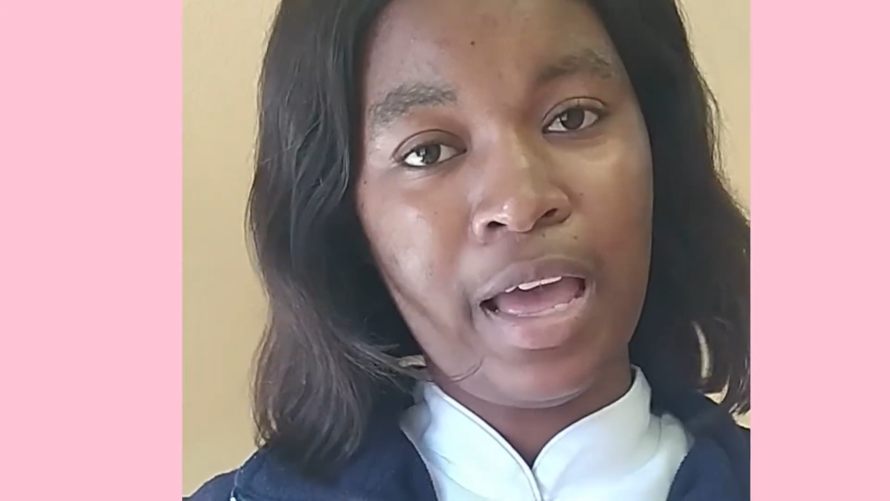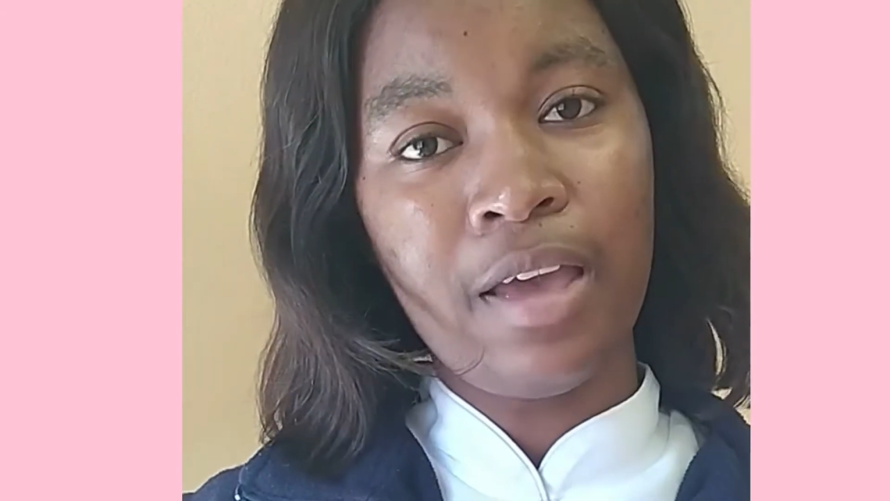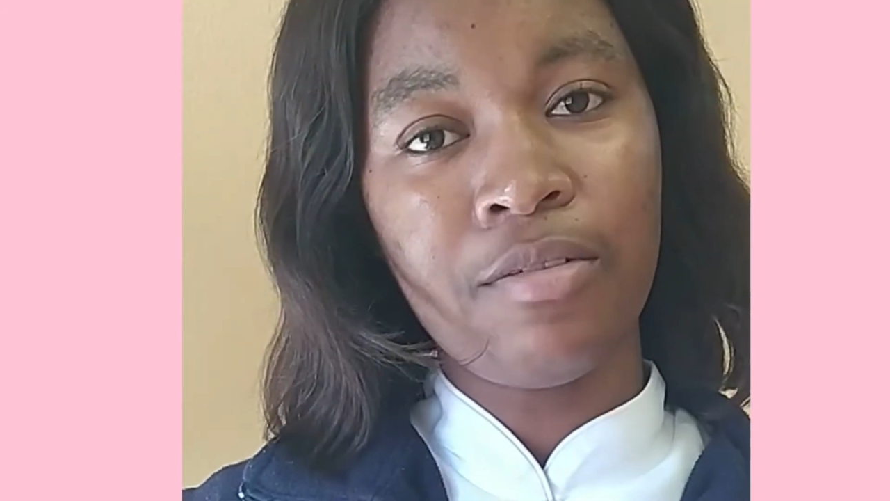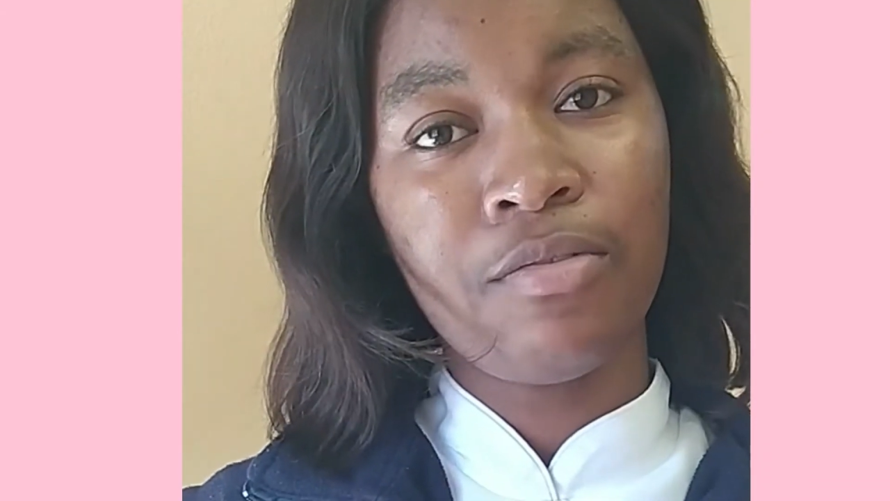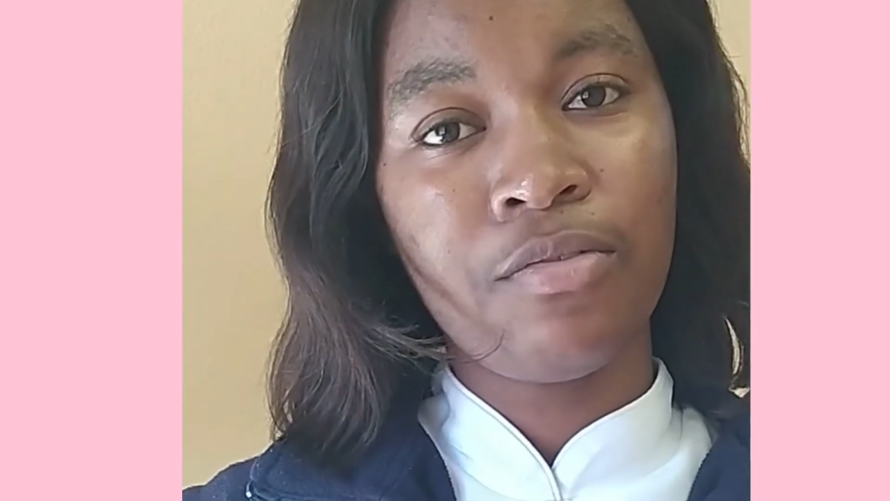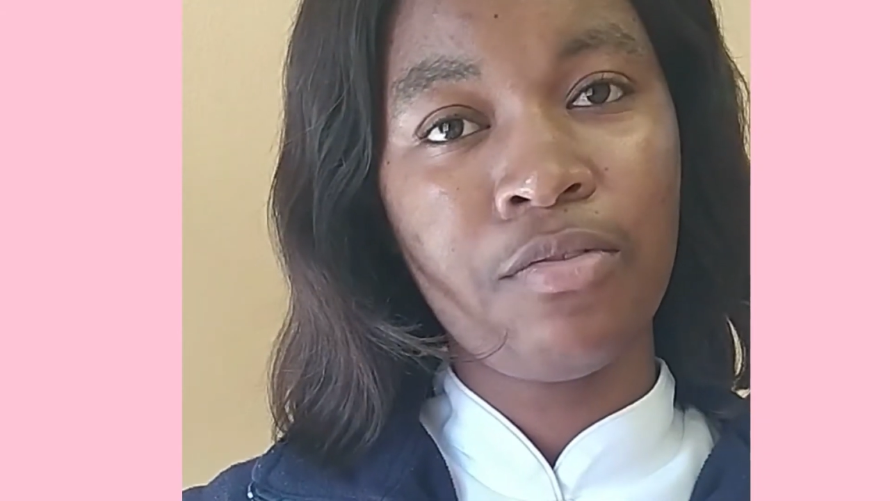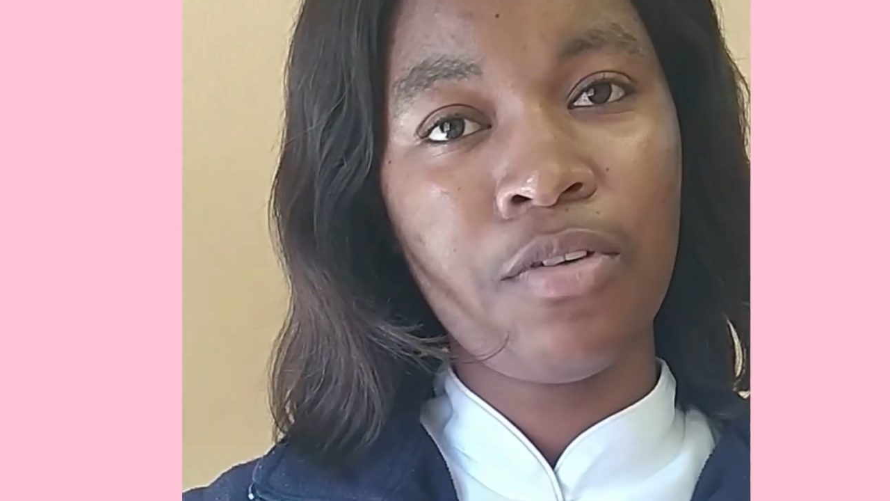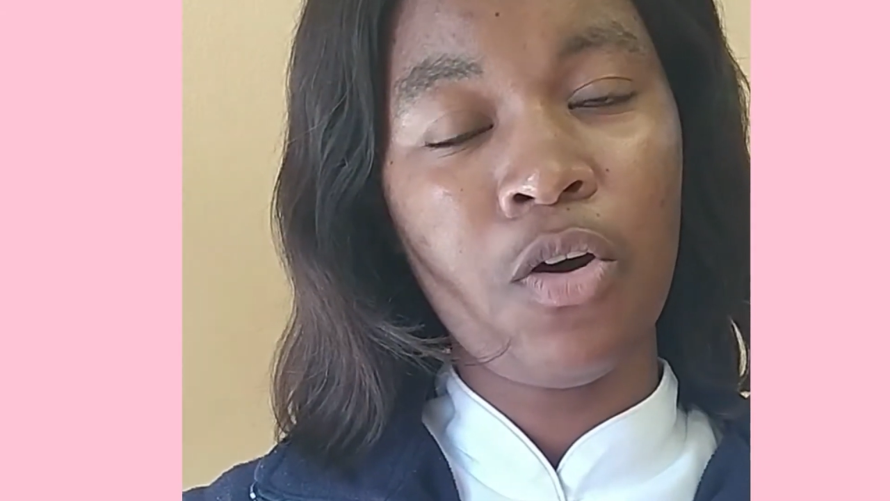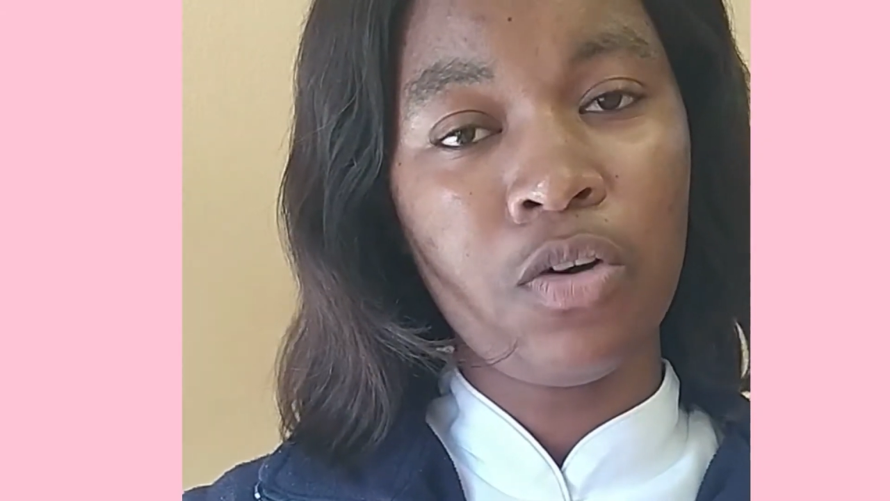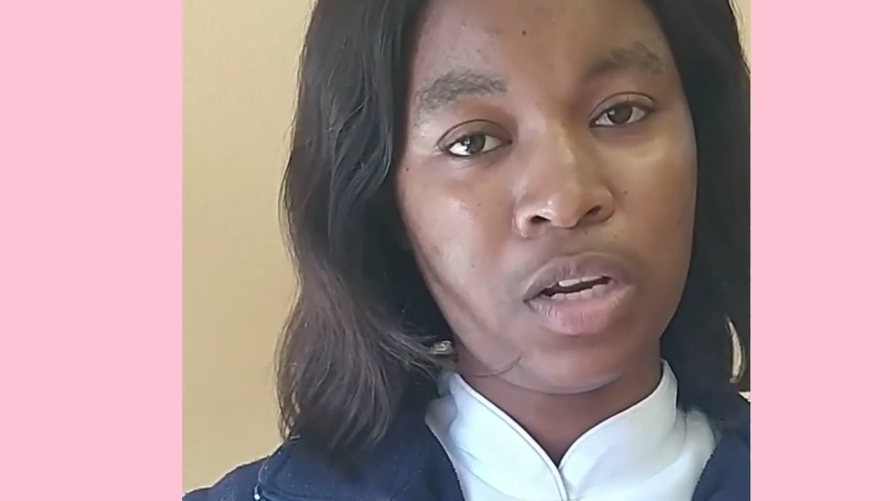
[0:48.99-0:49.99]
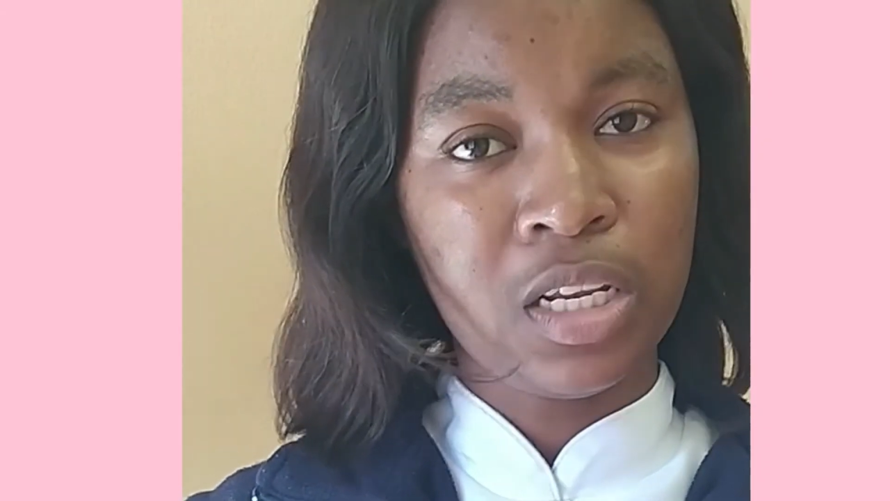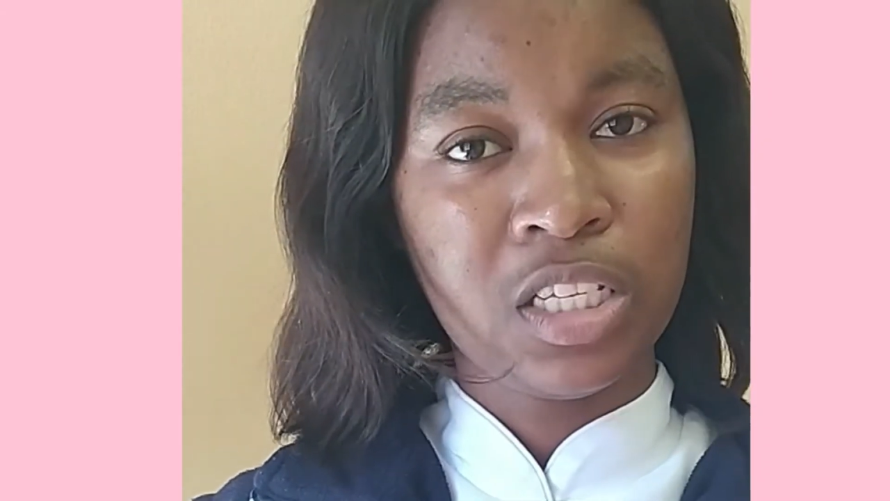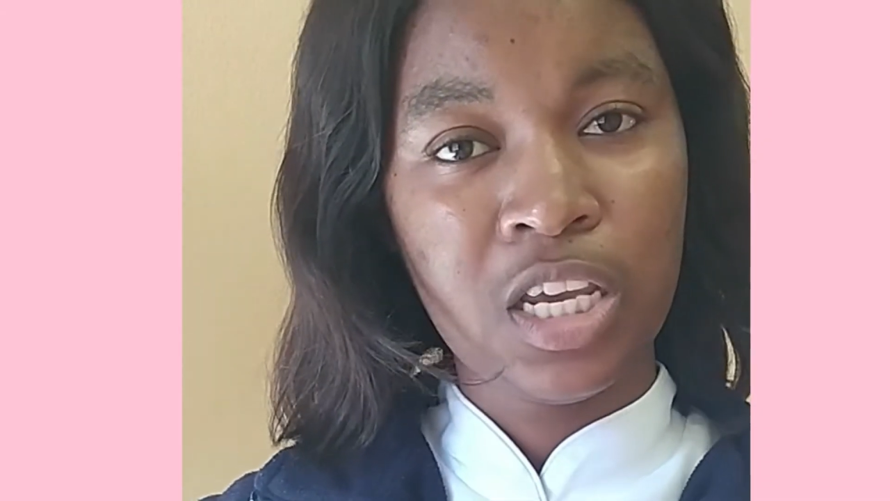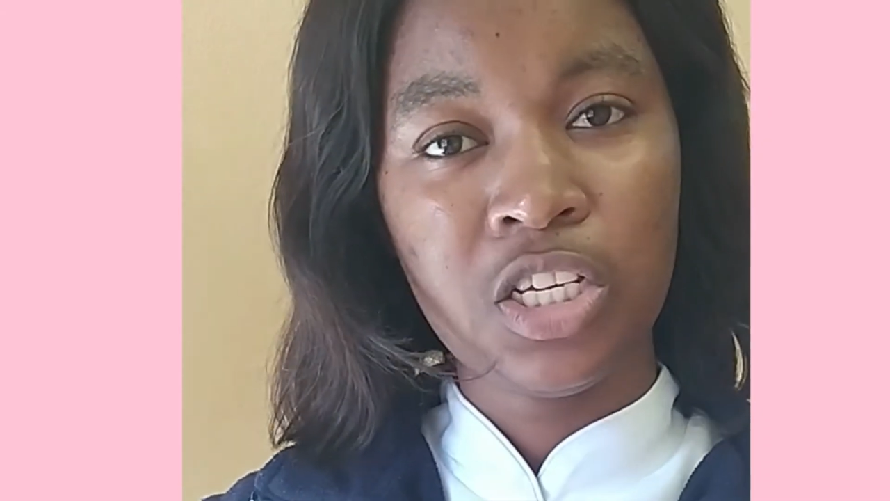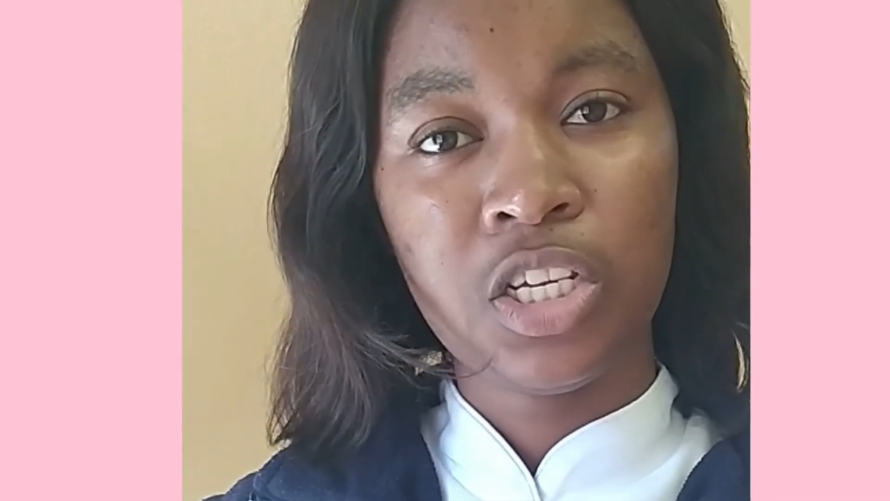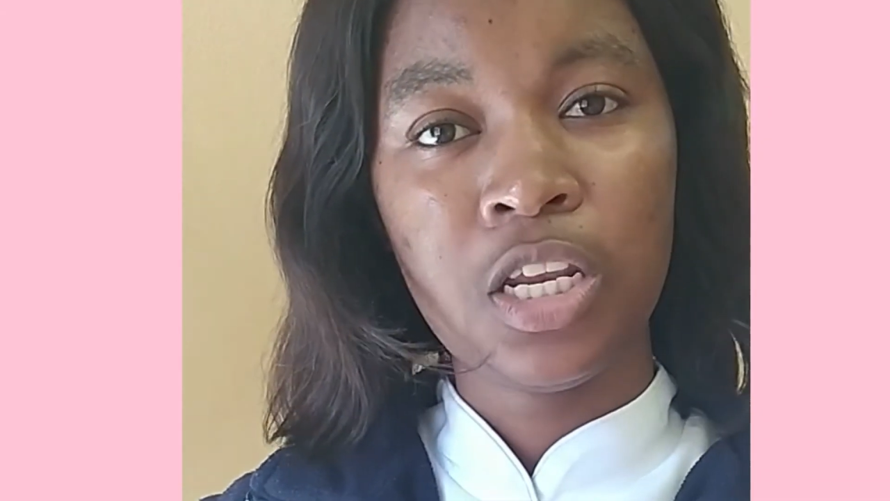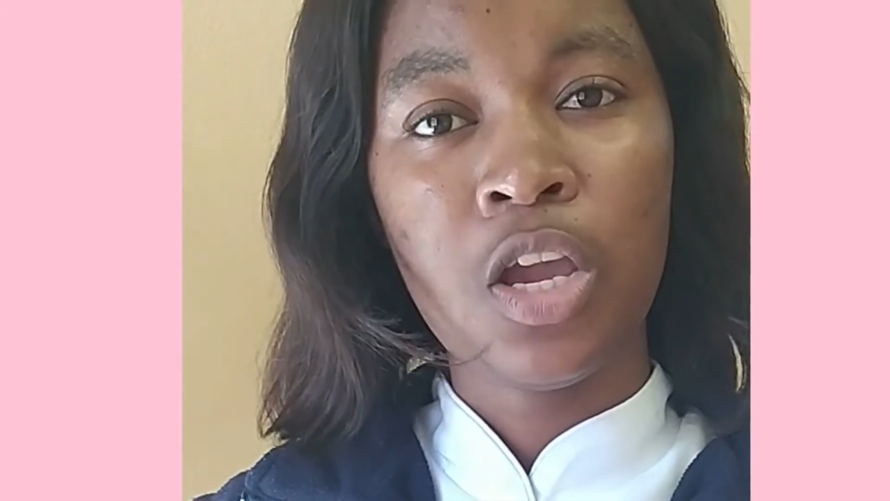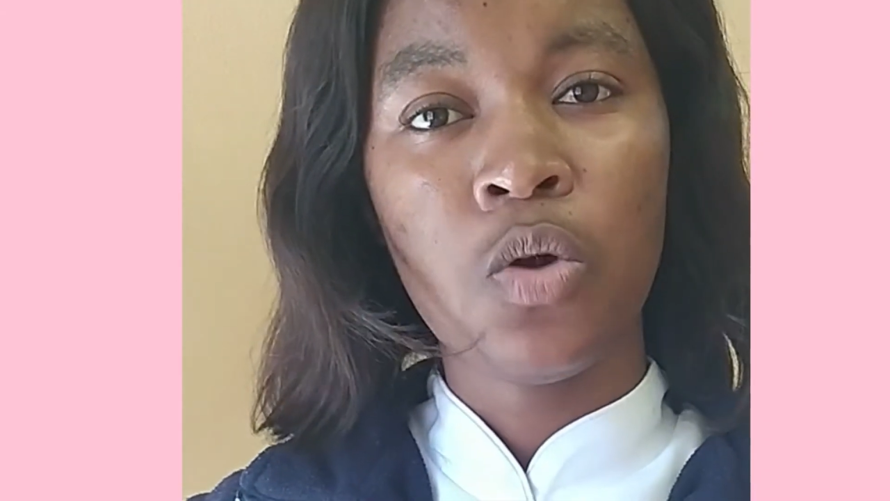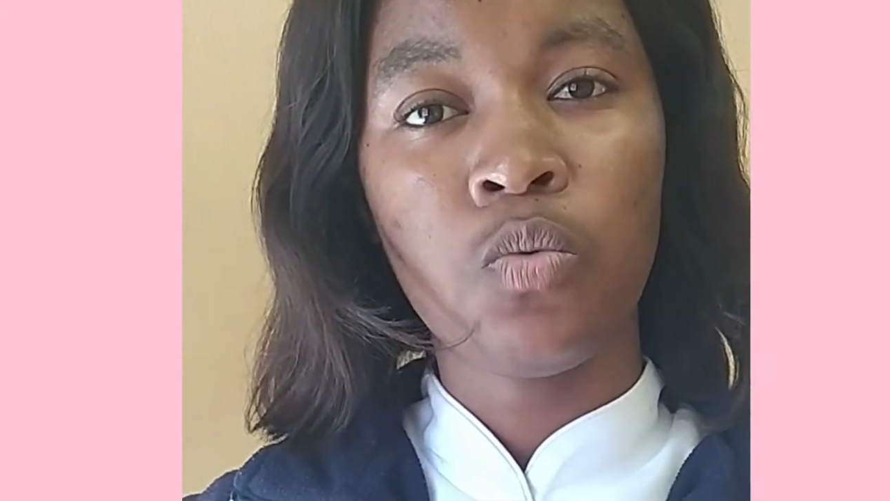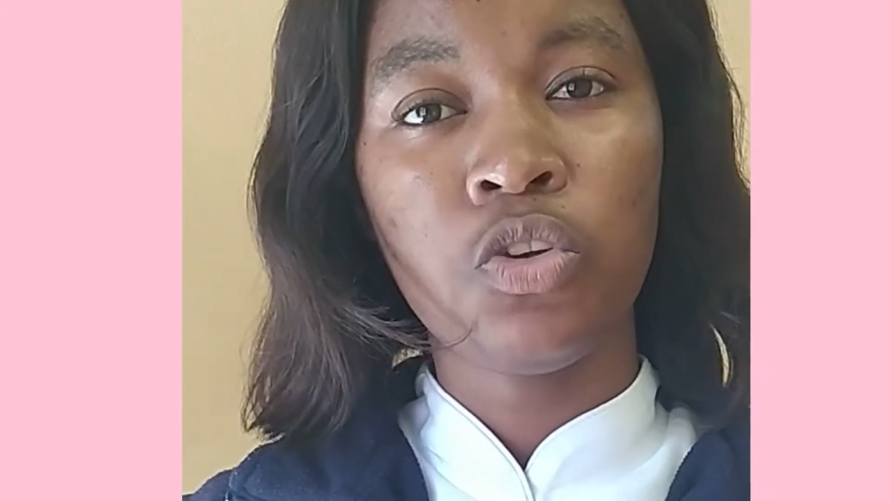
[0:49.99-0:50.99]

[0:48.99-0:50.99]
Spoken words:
life orientation,